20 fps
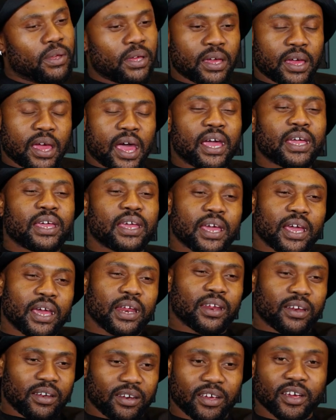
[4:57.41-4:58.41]
Mm. I get
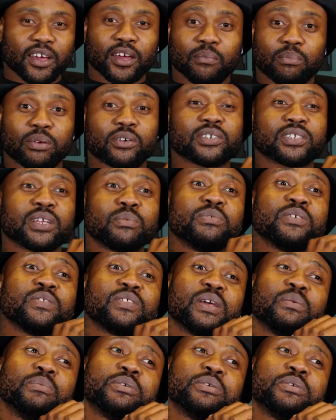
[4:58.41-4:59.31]
it because let me let